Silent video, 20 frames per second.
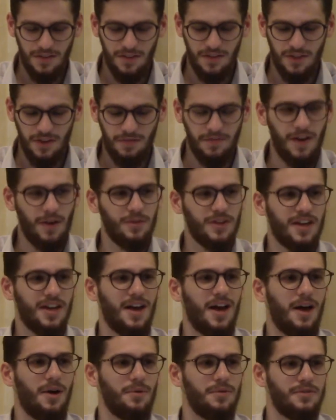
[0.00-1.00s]
they found the
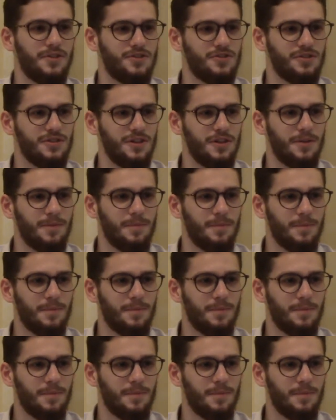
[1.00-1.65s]
cow eventually.